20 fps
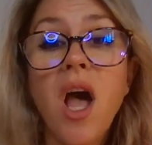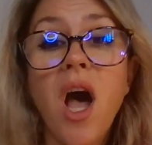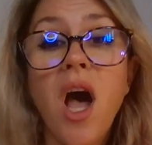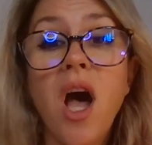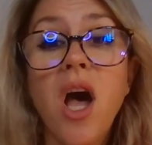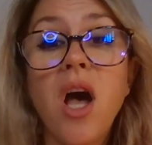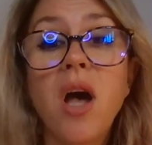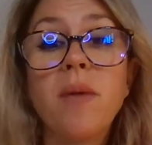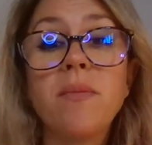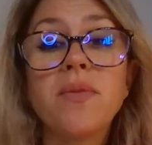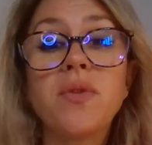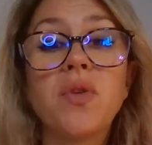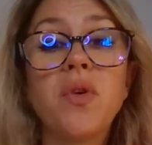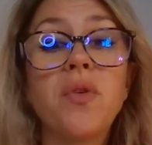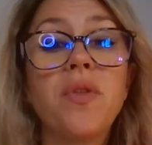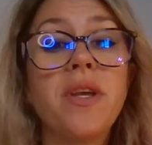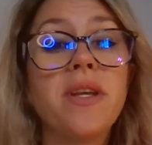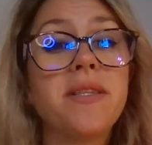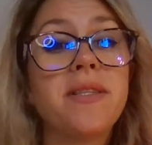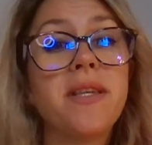
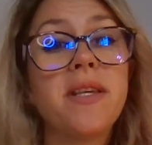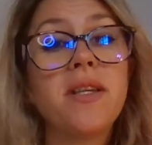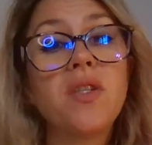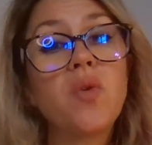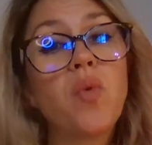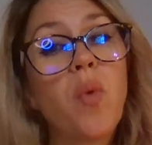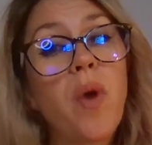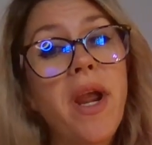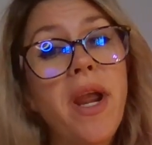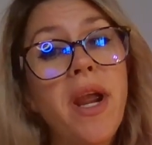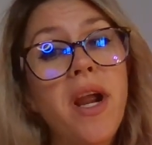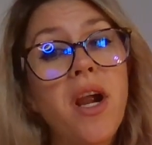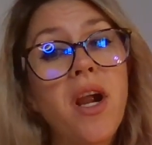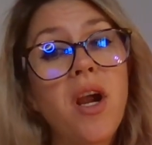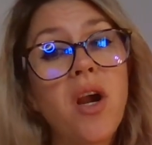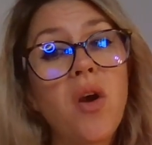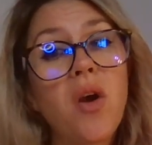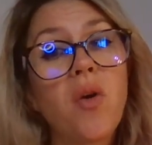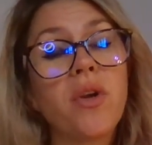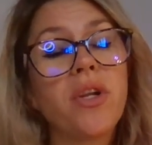So this is
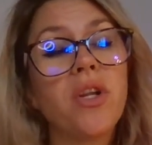where,